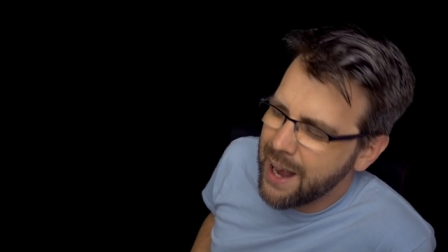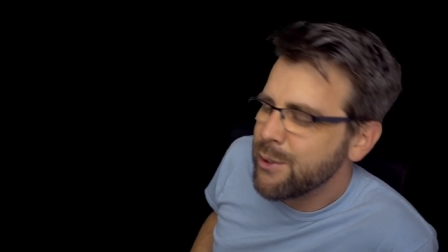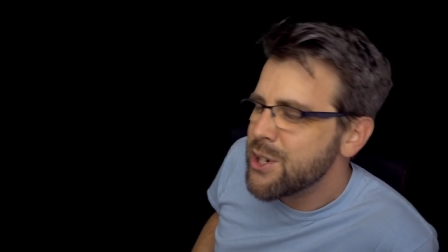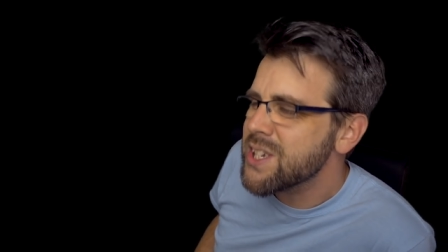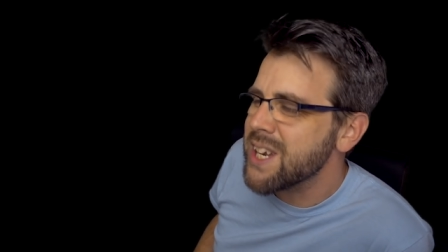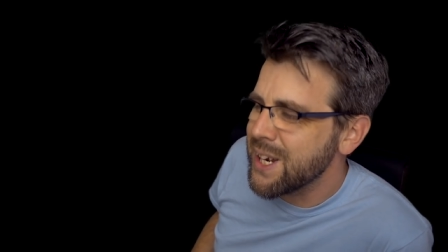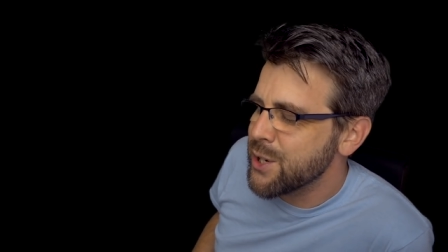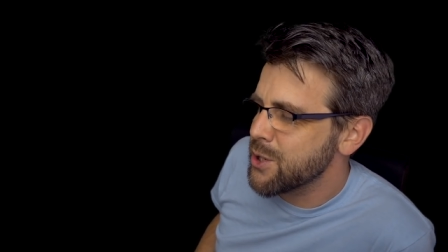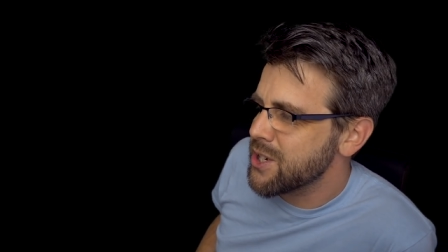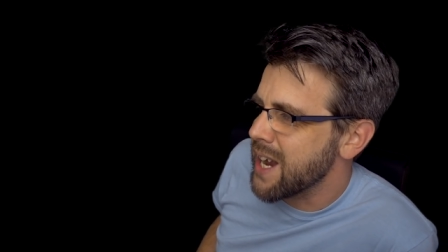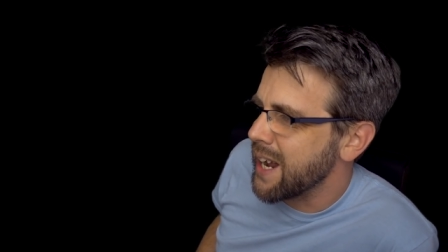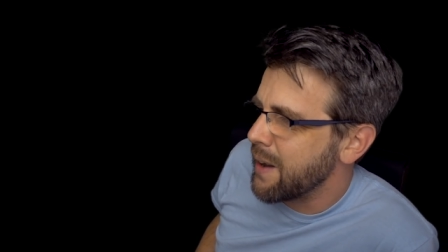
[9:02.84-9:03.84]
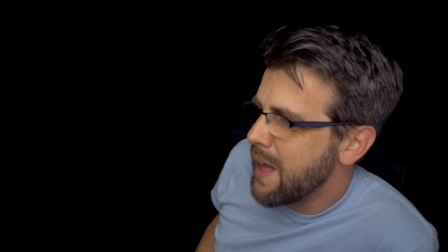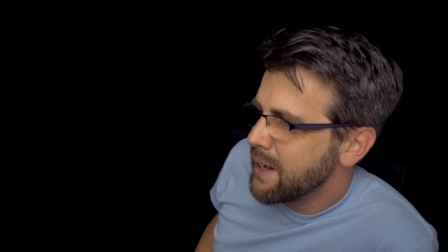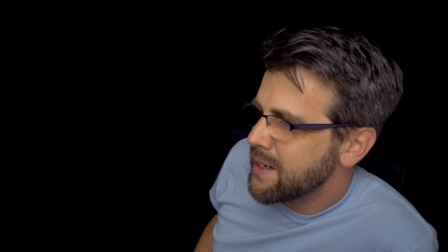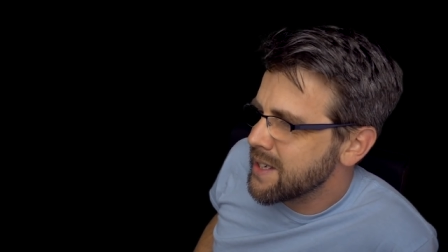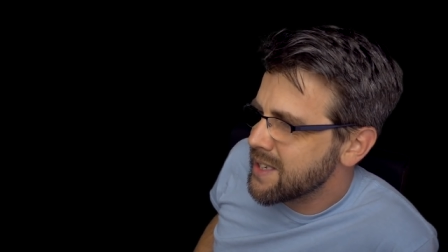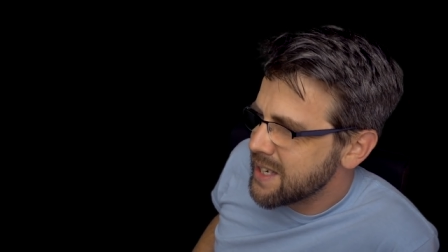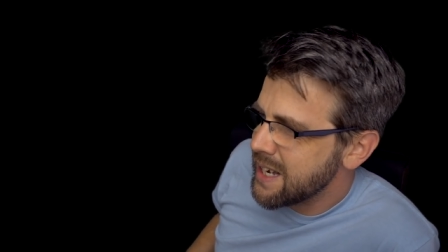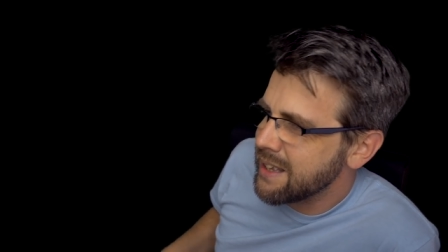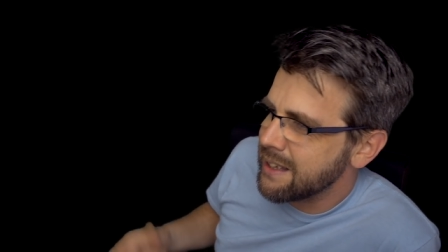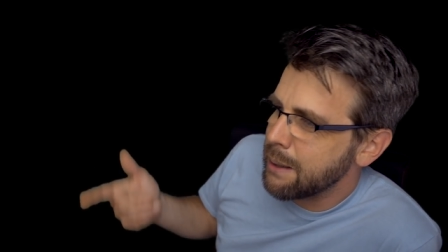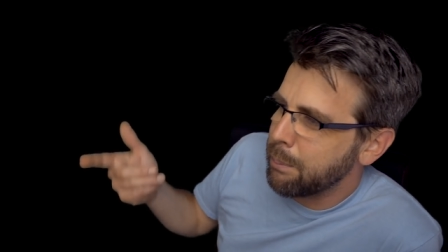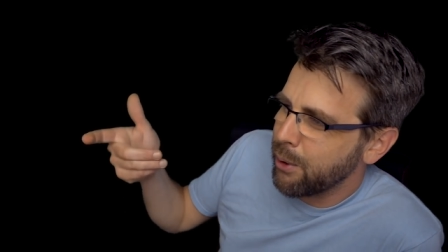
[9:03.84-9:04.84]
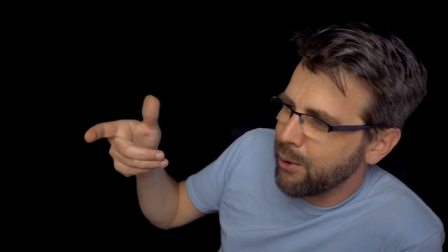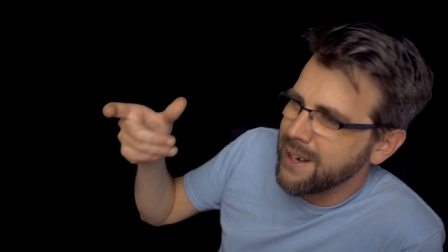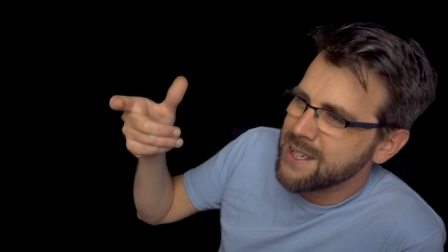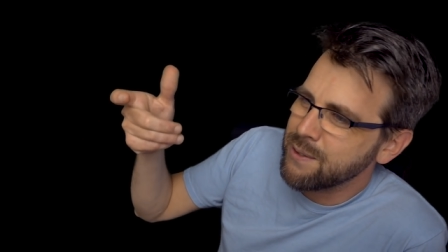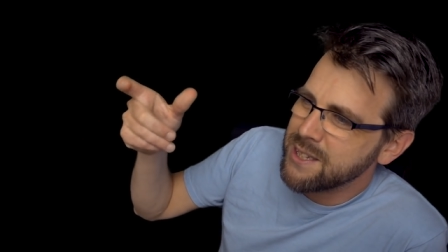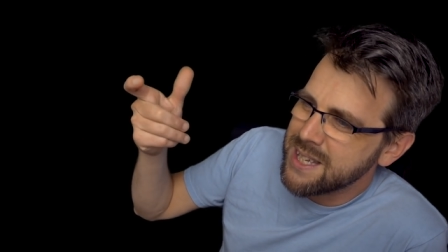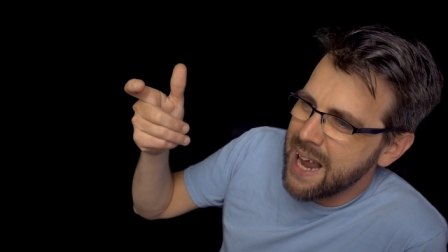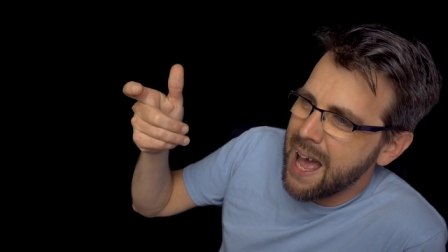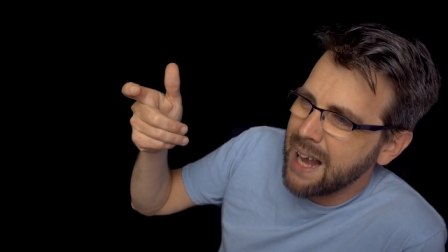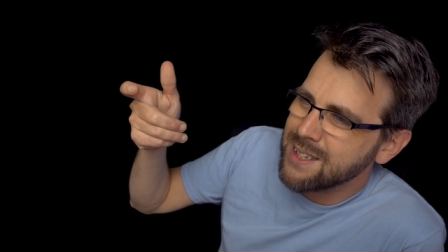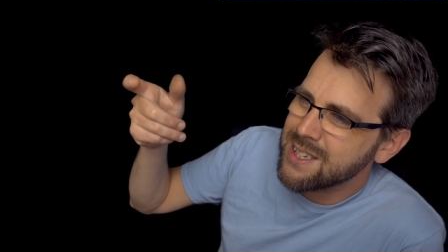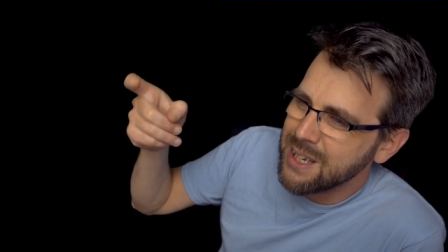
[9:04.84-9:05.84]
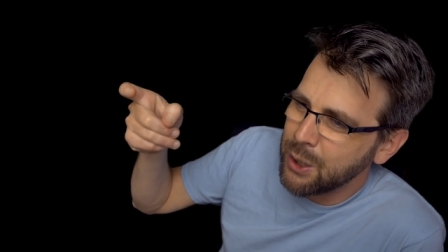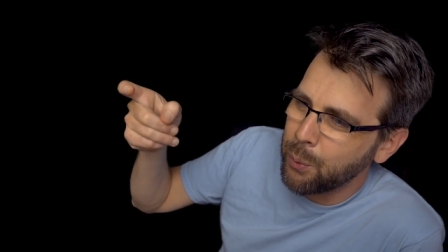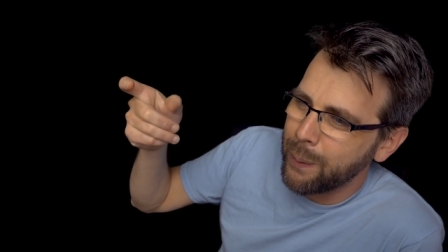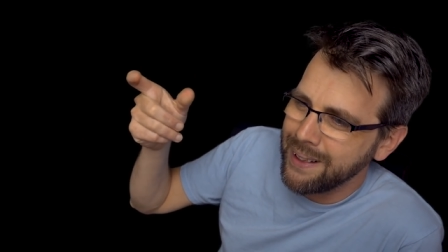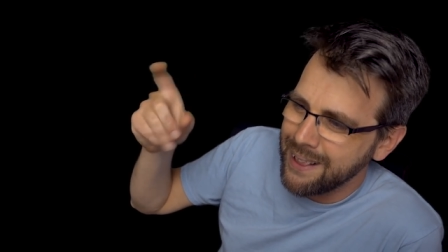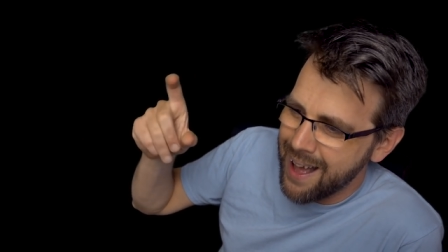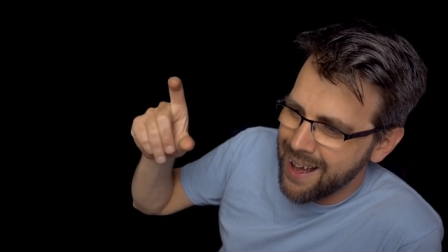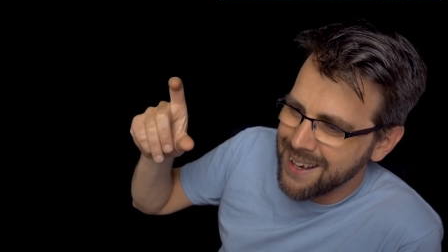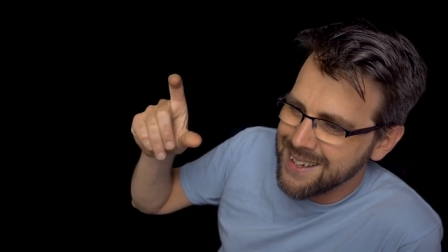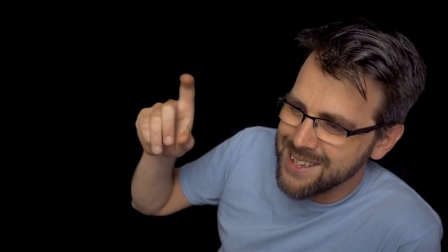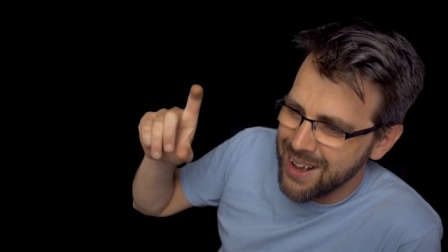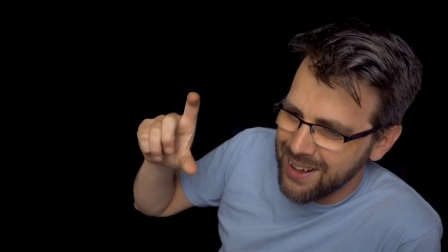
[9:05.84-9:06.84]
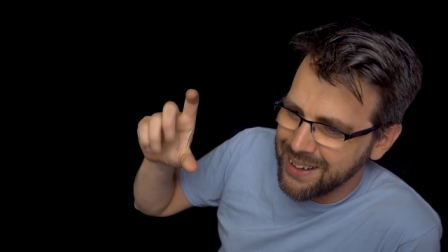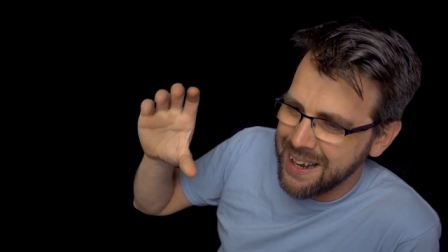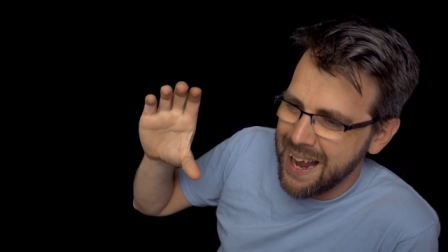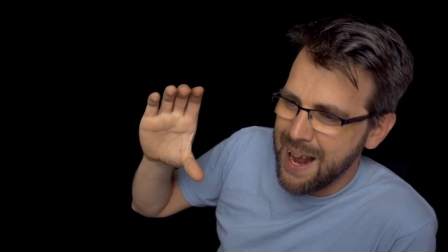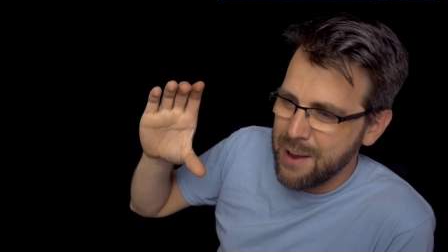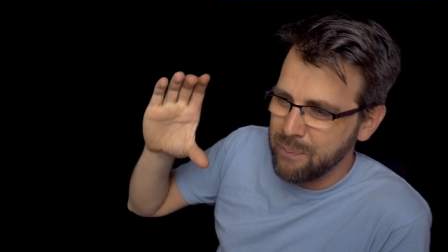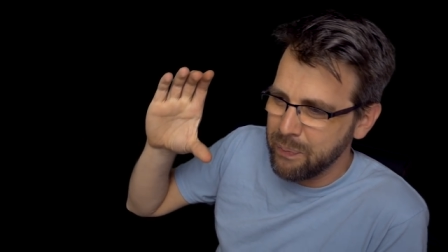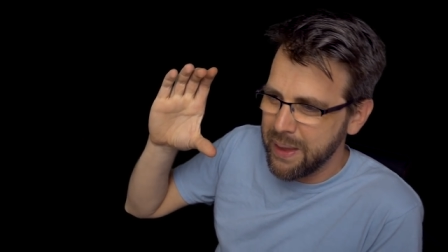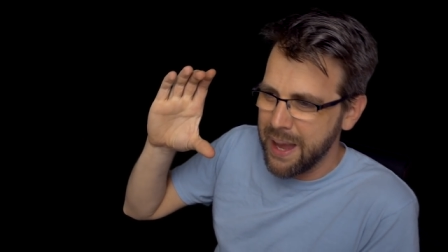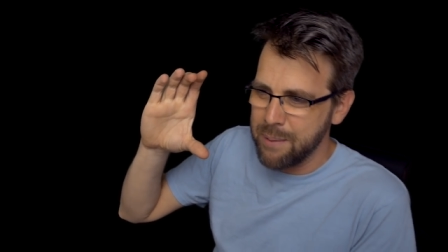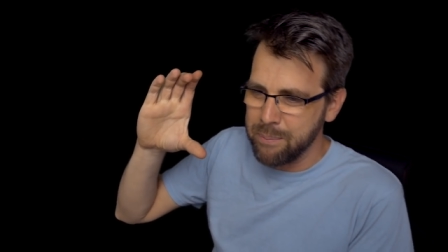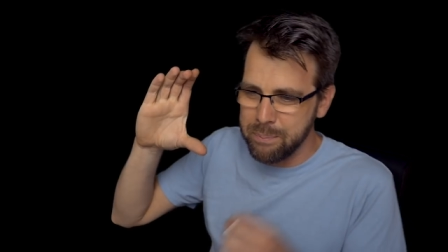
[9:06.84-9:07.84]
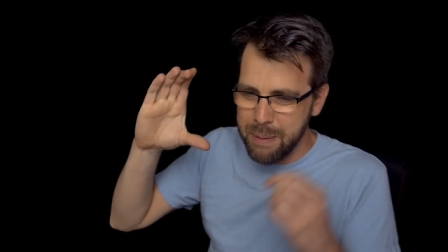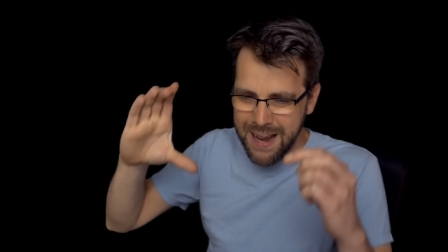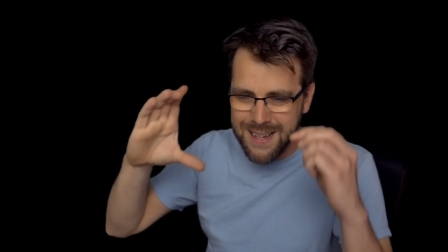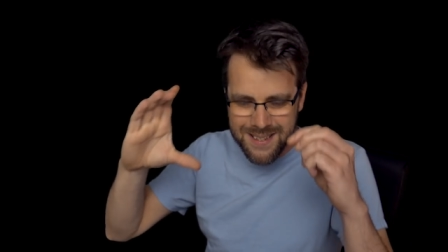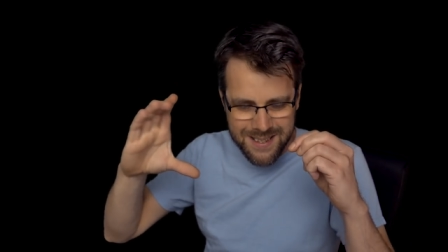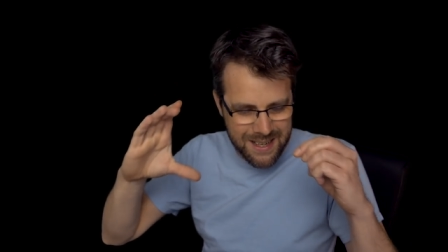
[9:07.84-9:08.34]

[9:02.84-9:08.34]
And it was just interesting to see that the progressive stack still relies on a, a base.